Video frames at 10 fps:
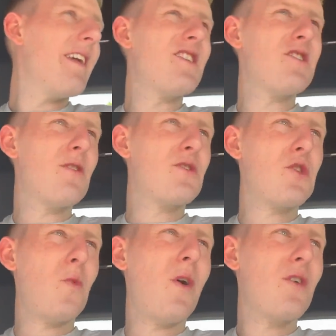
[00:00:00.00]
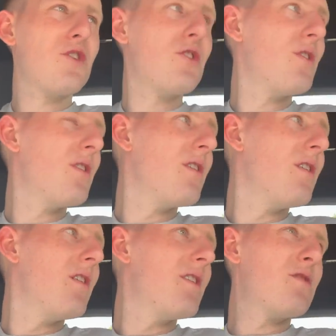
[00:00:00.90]
They just look squashed.
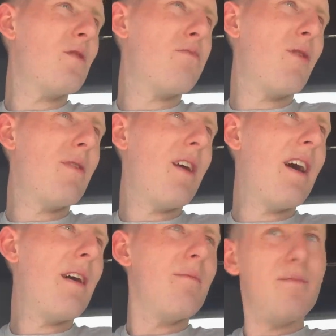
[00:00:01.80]
It's not a proper, like,